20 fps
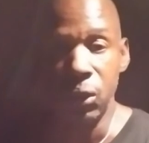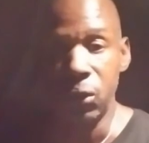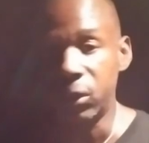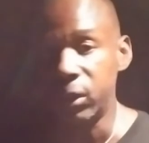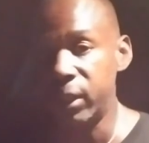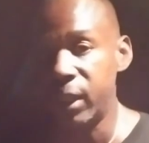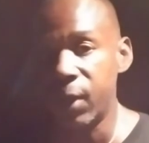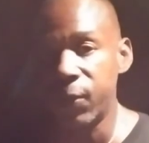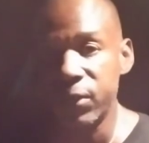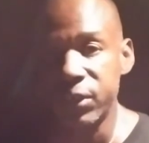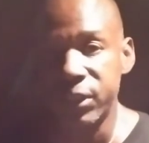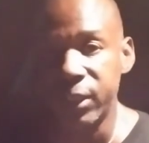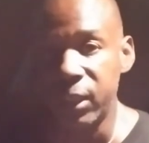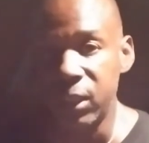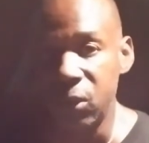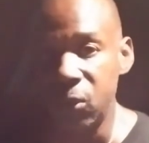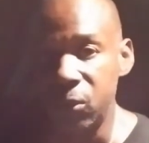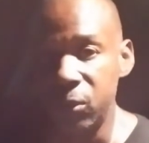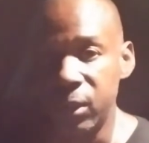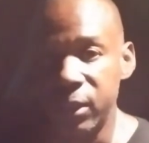you can never say
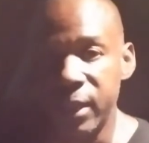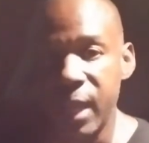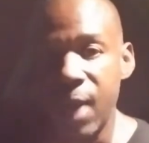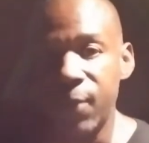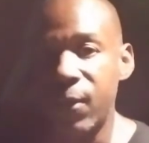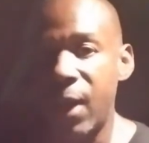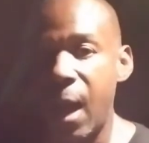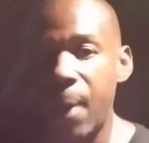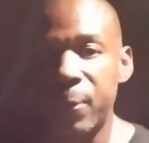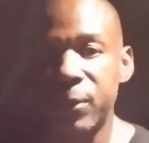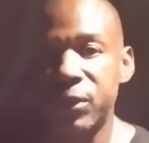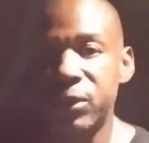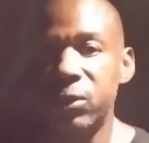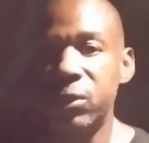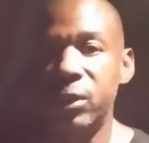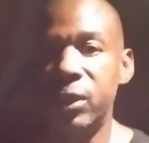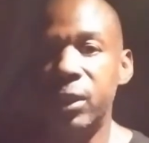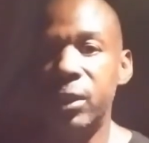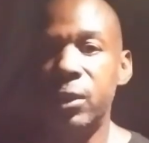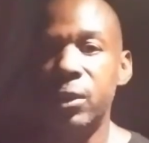you didn't have the
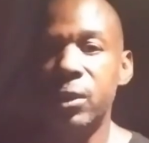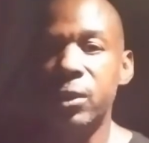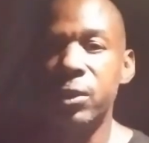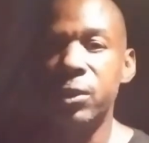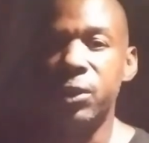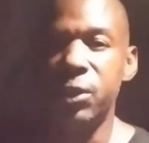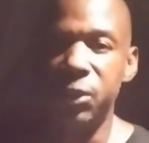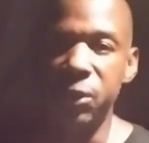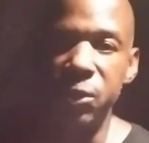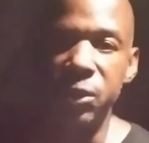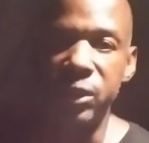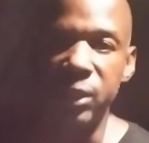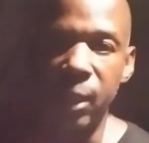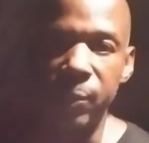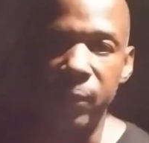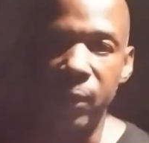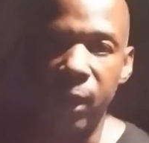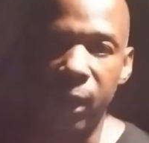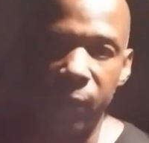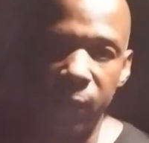opportunity to do
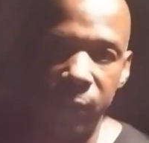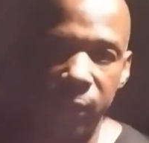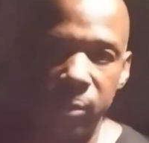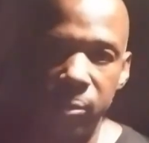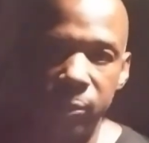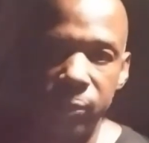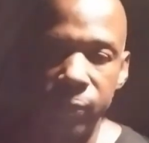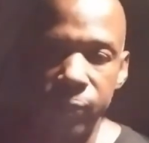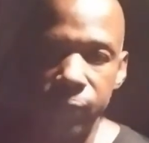something other than,